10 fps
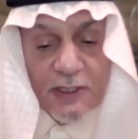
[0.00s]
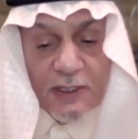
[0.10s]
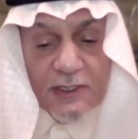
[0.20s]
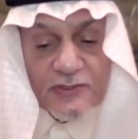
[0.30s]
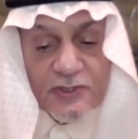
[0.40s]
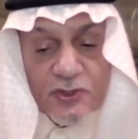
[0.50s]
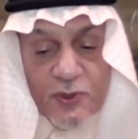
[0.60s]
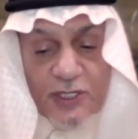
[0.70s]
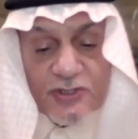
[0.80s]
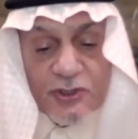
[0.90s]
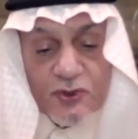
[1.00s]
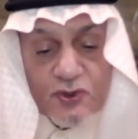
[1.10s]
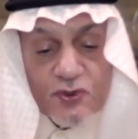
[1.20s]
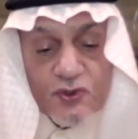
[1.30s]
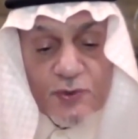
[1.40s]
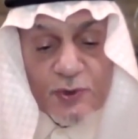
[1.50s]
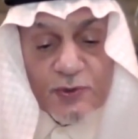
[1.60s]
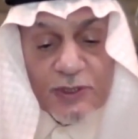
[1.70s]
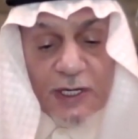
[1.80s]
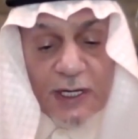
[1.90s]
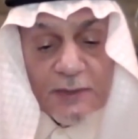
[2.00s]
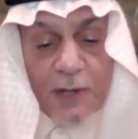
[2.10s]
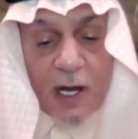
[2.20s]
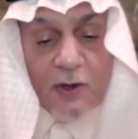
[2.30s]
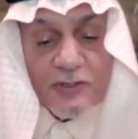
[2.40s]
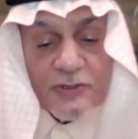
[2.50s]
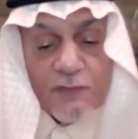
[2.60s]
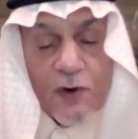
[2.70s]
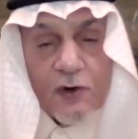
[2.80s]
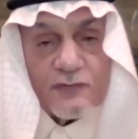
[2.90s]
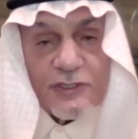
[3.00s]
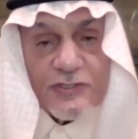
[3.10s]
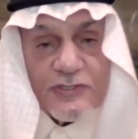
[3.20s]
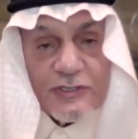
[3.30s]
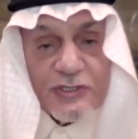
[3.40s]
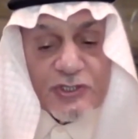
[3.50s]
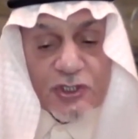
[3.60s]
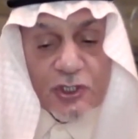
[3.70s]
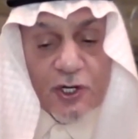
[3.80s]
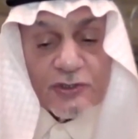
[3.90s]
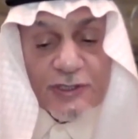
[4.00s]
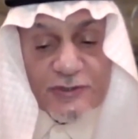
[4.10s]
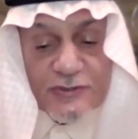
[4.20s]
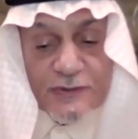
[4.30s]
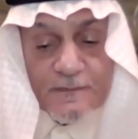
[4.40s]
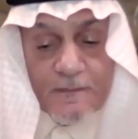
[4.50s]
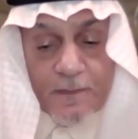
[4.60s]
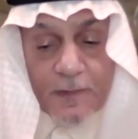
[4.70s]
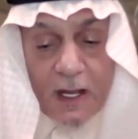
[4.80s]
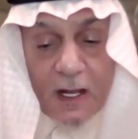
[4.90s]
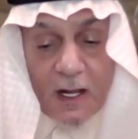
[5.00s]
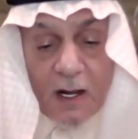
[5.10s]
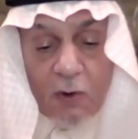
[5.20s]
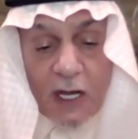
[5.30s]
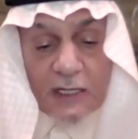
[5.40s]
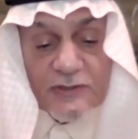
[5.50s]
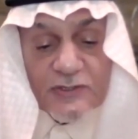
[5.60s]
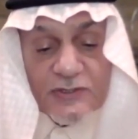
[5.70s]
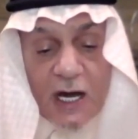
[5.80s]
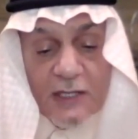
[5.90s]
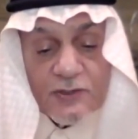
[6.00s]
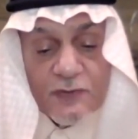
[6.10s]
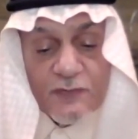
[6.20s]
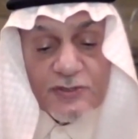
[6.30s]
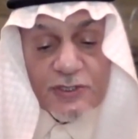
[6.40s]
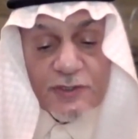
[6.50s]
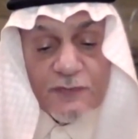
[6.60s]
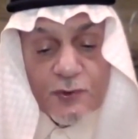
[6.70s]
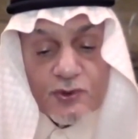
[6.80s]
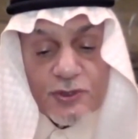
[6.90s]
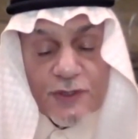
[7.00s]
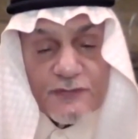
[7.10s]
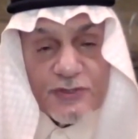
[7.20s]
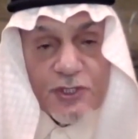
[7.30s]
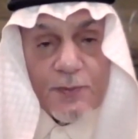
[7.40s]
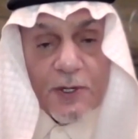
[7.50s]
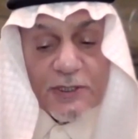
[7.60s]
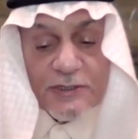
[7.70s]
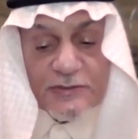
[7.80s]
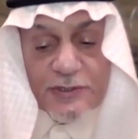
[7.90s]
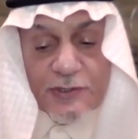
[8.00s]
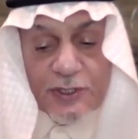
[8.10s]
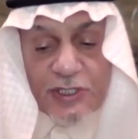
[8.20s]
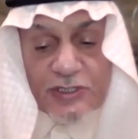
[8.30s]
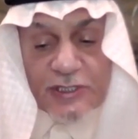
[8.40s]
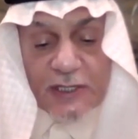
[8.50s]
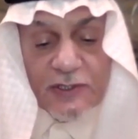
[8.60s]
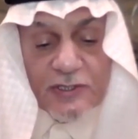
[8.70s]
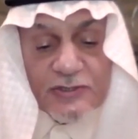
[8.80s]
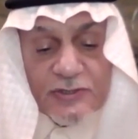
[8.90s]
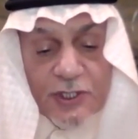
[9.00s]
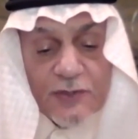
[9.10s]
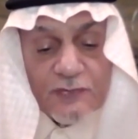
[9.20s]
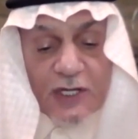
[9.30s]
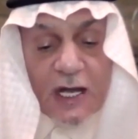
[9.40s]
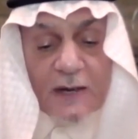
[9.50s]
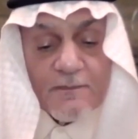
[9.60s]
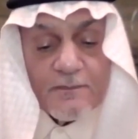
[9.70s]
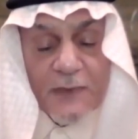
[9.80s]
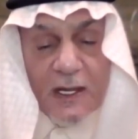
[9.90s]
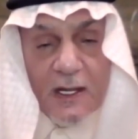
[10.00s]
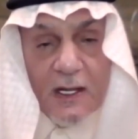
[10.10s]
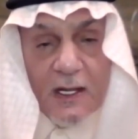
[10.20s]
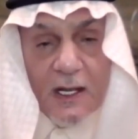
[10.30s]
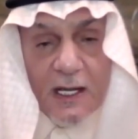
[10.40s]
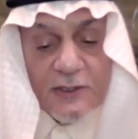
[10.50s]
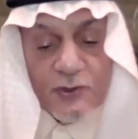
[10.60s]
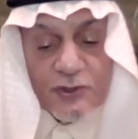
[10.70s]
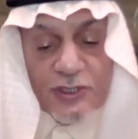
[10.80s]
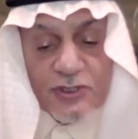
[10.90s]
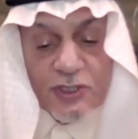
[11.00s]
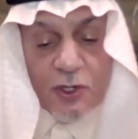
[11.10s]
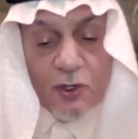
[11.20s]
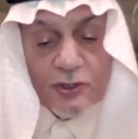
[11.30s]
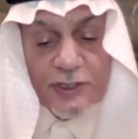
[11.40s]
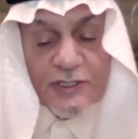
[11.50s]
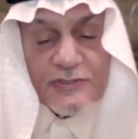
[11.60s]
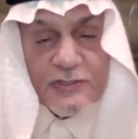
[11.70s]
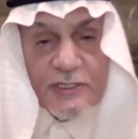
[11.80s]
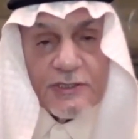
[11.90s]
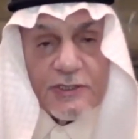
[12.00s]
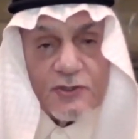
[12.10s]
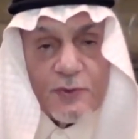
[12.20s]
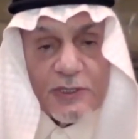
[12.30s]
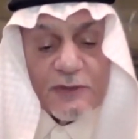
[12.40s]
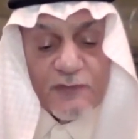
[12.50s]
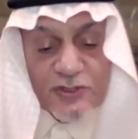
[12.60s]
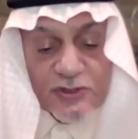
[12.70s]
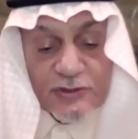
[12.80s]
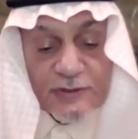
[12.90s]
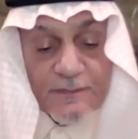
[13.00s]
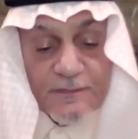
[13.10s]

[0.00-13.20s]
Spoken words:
in a situation to choose between great powers involved in a strategic contest. While it is hard to envision the future of geopolitics in the region at this turn of time, a new regional order is needed to be envisioned.